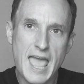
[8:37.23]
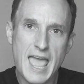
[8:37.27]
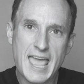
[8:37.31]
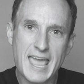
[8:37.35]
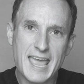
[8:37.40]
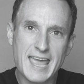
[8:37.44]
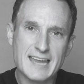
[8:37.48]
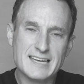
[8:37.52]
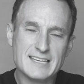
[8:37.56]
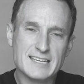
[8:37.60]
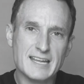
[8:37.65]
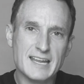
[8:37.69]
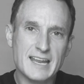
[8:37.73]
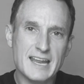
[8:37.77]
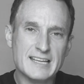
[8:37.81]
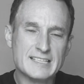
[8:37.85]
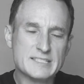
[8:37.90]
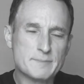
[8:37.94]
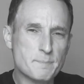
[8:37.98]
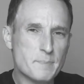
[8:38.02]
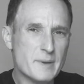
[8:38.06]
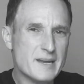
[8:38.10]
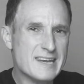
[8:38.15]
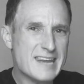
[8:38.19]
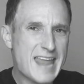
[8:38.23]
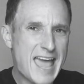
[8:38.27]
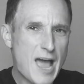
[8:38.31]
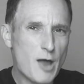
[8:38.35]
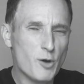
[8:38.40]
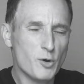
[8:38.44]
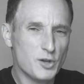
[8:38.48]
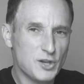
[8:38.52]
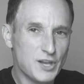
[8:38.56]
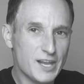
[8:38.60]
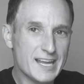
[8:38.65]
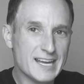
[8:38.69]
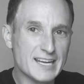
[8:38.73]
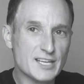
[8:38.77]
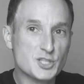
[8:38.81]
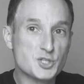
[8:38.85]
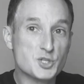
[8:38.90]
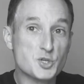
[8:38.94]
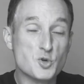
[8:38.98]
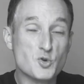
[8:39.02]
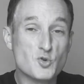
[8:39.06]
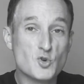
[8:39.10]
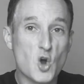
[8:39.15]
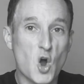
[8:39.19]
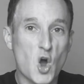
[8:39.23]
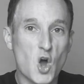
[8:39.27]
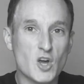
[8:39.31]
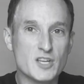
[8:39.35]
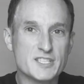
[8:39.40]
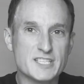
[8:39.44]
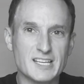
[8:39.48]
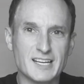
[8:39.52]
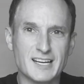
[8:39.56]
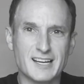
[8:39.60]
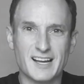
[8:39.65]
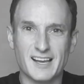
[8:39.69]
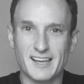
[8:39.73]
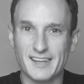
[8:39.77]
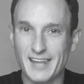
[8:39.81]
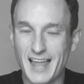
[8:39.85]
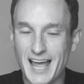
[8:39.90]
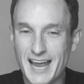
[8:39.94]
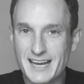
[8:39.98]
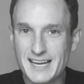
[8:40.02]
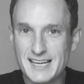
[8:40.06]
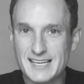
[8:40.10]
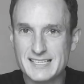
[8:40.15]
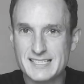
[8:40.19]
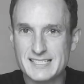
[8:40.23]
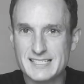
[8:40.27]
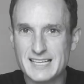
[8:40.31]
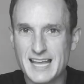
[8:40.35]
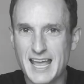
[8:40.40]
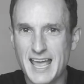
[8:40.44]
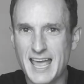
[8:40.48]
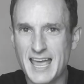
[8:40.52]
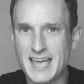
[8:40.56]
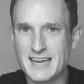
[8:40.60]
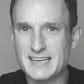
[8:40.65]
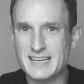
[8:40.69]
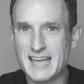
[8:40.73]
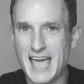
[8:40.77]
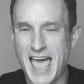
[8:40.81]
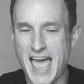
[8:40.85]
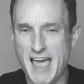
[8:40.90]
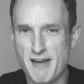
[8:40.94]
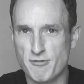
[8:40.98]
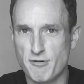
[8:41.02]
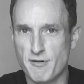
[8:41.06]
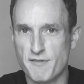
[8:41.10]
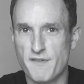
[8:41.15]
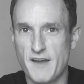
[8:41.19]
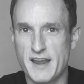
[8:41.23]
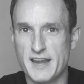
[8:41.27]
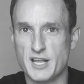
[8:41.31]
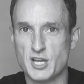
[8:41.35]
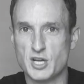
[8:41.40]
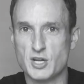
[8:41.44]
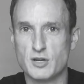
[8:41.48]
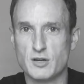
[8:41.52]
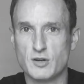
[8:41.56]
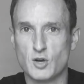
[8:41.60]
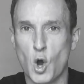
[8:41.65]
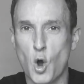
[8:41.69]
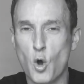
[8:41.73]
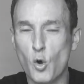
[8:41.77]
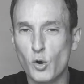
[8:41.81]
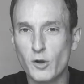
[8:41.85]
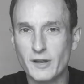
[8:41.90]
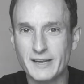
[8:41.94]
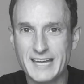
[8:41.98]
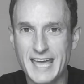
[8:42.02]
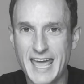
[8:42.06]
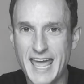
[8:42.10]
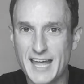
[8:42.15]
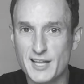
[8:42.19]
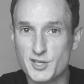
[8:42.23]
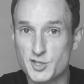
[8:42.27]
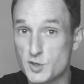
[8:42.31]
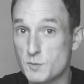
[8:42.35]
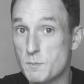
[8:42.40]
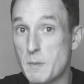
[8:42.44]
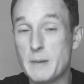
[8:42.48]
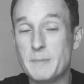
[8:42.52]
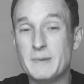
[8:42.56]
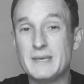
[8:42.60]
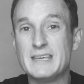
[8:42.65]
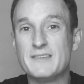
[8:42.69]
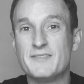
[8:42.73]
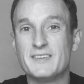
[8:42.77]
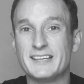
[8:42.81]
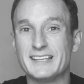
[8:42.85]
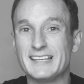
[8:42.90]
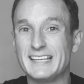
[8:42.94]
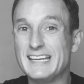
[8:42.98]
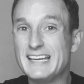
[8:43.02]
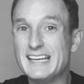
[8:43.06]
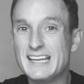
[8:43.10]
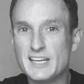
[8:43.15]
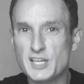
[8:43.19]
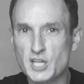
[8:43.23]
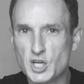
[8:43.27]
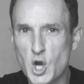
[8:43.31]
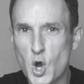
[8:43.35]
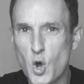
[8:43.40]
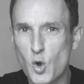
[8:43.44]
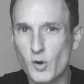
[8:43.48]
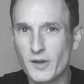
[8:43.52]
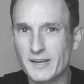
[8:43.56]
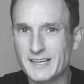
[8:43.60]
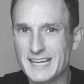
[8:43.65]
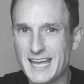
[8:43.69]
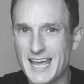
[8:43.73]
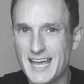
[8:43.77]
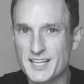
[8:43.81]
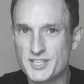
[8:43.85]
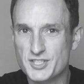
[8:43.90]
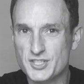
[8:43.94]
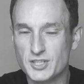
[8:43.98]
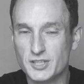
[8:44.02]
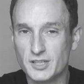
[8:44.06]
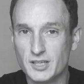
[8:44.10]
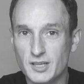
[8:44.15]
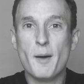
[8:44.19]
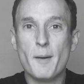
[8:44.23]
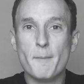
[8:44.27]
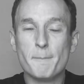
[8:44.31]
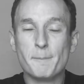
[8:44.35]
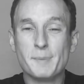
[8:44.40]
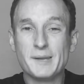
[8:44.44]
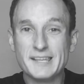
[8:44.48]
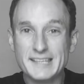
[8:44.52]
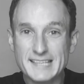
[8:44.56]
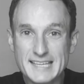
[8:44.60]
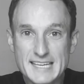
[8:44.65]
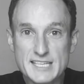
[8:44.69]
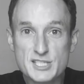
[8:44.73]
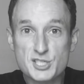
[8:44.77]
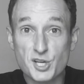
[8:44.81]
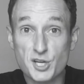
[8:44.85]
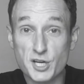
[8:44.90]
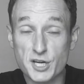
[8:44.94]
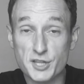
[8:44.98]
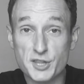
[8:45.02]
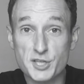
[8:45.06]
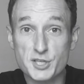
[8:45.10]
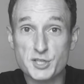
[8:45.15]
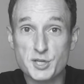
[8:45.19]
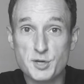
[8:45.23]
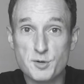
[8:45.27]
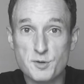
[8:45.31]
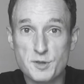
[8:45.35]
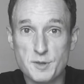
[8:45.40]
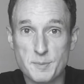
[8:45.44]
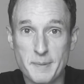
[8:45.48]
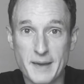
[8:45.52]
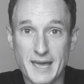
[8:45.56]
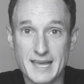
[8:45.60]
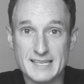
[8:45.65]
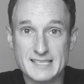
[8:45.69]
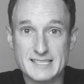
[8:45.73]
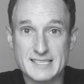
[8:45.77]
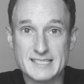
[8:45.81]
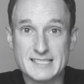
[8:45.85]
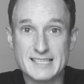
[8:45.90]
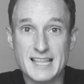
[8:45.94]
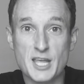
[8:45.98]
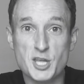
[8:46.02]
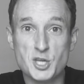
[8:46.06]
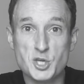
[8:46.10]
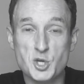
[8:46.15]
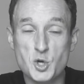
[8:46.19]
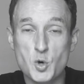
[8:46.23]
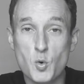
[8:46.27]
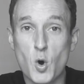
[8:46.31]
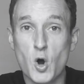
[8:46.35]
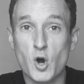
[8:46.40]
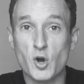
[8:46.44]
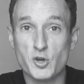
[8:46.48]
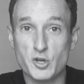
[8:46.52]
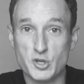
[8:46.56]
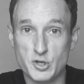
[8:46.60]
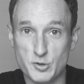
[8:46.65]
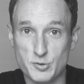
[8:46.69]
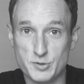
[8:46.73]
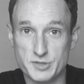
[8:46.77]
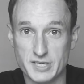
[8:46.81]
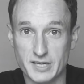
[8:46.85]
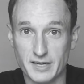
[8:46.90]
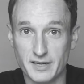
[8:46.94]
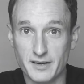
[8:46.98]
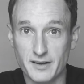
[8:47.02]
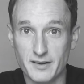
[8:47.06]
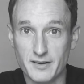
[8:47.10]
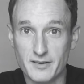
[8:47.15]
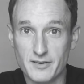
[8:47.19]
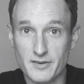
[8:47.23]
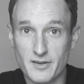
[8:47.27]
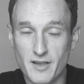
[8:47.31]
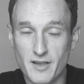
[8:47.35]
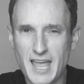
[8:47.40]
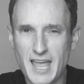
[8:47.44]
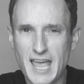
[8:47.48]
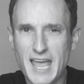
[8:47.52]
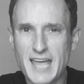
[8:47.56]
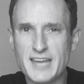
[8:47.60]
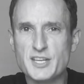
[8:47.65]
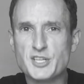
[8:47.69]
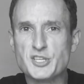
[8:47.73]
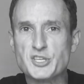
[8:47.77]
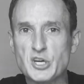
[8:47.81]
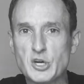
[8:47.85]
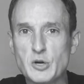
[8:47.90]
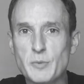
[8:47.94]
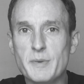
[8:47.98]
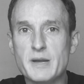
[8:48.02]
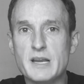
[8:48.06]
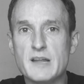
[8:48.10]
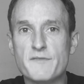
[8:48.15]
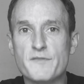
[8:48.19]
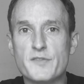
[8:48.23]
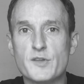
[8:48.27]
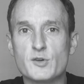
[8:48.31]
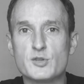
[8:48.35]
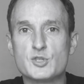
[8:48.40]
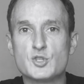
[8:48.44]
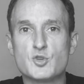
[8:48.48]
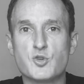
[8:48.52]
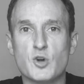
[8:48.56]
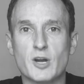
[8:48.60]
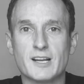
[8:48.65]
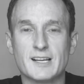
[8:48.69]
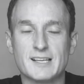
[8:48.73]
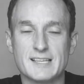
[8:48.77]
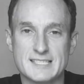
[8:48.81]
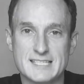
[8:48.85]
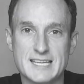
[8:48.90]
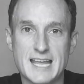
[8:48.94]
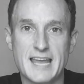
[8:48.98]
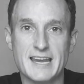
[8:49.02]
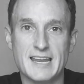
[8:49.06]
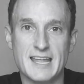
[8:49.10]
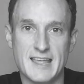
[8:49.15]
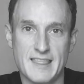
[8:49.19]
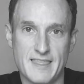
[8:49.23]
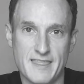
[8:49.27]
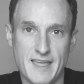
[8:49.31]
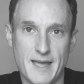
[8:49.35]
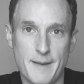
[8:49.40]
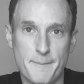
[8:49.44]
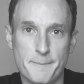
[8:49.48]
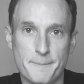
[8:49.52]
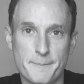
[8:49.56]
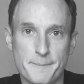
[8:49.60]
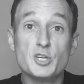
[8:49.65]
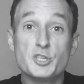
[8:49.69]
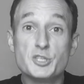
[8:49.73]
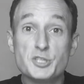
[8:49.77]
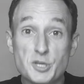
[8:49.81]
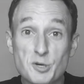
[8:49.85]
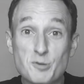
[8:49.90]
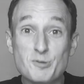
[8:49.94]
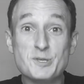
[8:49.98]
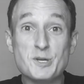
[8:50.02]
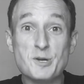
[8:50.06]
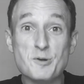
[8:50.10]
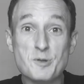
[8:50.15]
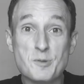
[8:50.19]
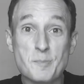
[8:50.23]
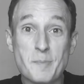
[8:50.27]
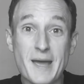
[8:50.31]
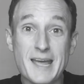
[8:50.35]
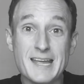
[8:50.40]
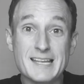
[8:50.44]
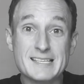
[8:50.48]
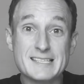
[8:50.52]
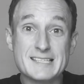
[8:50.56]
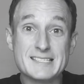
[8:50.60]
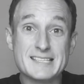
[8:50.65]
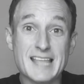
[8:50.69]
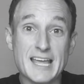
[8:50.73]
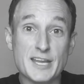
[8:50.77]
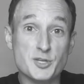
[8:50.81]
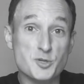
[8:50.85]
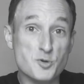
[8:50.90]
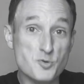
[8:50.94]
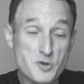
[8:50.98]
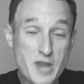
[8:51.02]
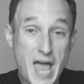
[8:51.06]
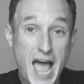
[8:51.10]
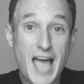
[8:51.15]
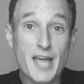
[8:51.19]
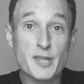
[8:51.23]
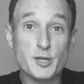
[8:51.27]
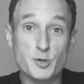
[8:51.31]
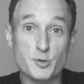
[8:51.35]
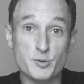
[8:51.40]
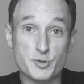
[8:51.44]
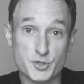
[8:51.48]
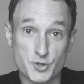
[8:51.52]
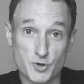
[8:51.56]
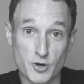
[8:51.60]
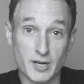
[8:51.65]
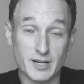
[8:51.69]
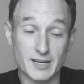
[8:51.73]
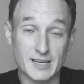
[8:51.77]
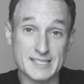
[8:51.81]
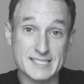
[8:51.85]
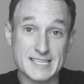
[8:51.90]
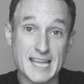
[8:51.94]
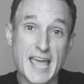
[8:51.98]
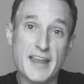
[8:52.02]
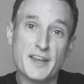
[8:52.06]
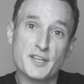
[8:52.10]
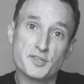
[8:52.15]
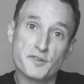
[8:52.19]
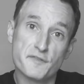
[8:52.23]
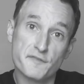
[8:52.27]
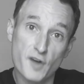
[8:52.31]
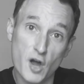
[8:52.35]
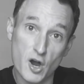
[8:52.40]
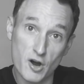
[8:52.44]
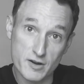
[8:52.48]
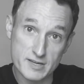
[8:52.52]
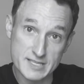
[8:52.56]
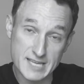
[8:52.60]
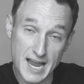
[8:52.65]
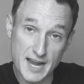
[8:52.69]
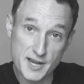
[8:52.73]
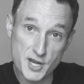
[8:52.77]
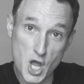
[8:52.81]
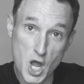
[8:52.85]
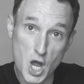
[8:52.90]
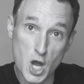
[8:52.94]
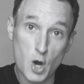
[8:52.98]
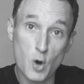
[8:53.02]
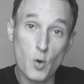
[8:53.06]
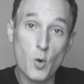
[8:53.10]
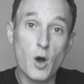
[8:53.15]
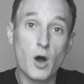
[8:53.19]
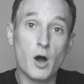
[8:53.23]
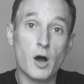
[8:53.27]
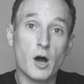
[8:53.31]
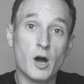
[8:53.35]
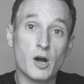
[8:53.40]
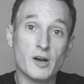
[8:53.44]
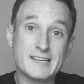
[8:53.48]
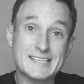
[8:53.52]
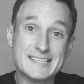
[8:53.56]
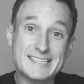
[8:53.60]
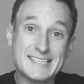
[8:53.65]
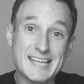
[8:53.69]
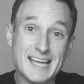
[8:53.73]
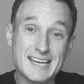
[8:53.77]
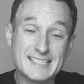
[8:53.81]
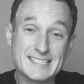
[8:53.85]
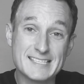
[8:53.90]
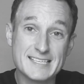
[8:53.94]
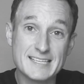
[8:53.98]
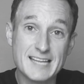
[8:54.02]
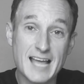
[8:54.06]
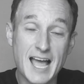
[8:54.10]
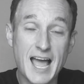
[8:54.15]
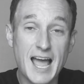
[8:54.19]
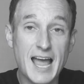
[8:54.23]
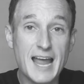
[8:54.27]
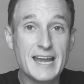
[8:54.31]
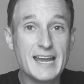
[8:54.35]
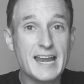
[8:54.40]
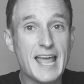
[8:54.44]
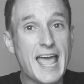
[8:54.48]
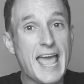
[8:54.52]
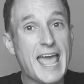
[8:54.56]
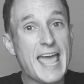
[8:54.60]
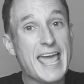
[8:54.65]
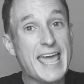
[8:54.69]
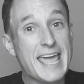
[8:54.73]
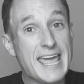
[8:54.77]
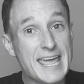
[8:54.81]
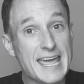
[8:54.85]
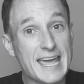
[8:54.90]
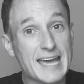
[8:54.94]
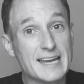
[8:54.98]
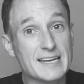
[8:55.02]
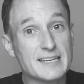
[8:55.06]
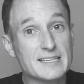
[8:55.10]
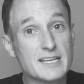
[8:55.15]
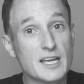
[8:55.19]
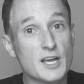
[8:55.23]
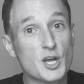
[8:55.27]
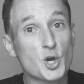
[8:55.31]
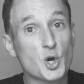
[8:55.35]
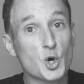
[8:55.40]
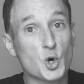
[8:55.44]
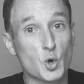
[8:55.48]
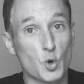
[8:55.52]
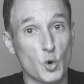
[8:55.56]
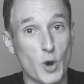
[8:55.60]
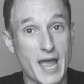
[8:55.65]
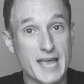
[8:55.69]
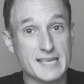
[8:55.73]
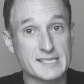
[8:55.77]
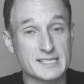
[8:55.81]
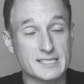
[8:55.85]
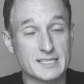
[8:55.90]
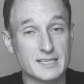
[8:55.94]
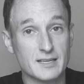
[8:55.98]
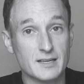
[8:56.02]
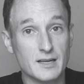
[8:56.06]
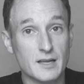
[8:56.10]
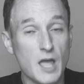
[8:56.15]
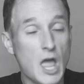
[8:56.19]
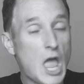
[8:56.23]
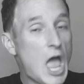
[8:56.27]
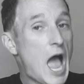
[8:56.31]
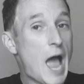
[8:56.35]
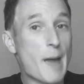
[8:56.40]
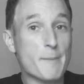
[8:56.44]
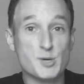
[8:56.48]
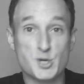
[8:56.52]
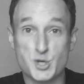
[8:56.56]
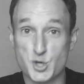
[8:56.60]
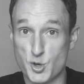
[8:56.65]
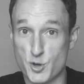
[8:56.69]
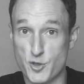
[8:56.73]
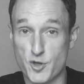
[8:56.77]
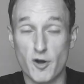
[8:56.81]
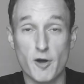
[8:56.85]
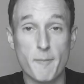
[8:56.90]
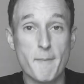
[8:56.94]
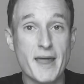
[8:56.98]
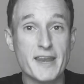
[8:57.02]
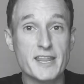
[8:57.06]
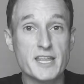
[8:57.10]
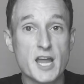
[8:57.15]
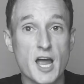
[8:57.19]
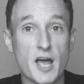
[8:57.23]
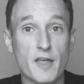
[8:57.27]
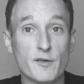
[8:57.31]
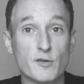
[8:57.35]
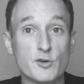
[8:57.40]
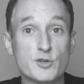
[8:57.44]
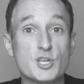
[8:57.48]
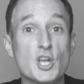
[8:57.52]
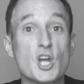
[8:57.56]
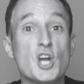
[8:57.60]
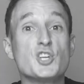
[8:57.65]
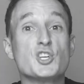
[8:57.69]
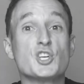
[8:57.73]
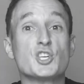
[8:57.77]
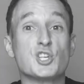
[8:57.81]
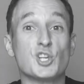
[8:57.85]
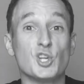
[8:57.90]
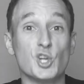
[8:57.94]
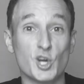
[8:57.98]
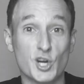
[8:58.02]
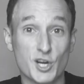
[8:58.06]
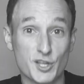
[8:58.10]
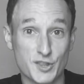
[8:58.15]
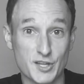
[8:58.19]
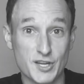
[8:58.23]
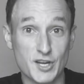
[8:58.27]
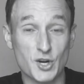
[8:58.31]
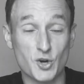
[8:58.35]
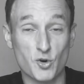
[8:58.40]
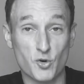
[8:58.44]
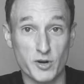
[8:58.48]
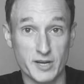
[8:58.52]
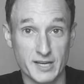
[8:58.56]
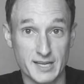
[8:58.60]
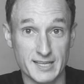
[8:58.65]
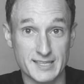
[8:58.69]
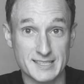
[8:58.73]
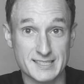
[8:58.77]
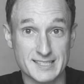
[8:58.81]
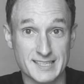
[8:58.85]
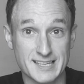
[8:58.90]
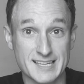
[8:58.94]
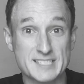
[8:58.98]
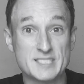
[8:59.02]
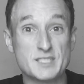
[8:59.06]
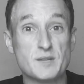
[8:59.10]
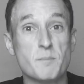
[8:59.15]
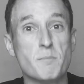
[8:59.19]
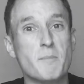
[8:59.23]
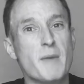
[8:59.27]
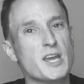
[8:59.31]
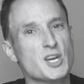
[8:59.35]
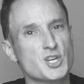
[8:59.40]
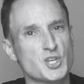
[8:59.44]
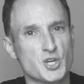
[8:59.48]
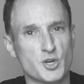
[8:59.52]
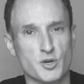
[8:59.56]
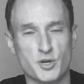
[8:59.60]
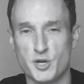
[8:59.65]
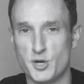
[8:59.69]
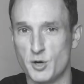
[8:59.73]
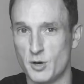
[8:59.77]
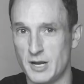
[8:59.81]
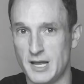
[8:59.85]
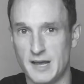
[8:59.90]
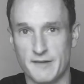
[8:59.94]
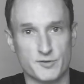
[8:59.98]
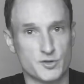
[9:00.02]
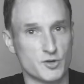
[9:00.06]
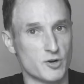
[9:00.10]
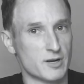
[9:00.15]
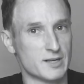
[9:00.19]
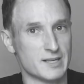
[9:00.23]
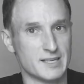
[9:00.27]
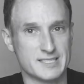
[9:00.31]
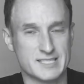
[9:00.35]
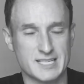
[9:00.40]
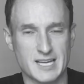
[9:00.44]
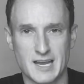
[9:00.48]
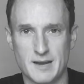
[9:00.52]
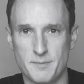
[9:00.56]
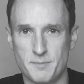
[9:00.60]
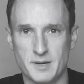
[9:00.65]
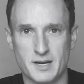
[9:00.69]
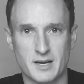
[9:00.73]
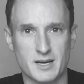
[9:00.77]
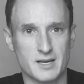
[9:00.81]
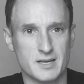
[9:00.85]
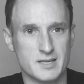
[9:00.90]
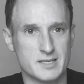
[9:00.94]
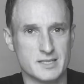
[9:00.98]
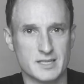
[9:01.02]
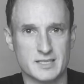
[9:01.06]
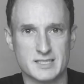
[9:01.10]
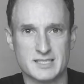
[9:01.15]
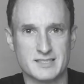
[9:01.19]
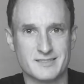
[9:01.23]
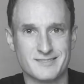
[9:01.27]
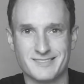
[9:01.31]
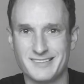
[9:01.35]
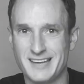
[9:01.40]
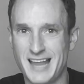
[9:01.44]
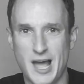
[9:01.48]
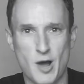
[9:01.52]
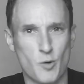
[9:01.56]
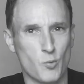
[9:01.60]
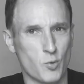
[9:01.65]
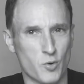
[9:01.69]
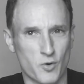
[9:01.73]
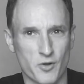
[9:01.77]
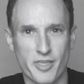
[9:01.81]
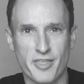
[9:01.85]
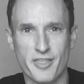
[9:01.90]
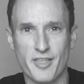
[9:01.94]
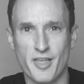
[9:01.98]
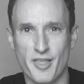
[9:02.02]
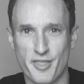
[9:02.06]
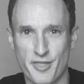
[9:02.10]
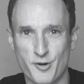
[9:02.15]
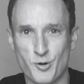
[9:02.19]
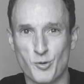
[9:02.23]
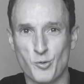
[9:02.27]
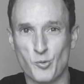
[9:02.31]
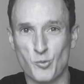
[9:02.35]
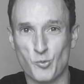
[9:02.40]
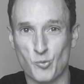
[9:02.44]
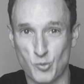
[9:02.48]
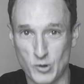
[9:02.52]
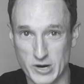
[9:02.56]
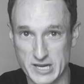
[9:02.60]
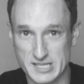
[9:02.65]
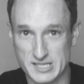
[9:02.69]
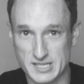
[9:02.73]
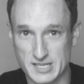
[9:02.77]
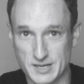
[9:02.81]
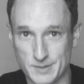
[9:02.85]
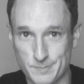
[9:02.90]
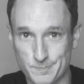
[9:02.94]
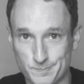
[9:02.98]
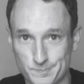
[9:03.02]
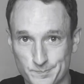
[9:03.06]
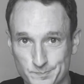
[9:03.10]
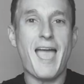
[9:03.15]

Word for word: And it's been now linked to causing colitis and aggravating colon cancer, maybe even leading to colon cancer. Please look at the toothpastes that you are using and determine if there's triclosan in them. Two toothpastes that do not use triclosan, as far as I know, are Sensodyne and Crest. I'm sure there are many others. Just look at the ingredients list. Make sure you don't have triclosan because it's not worth the risk.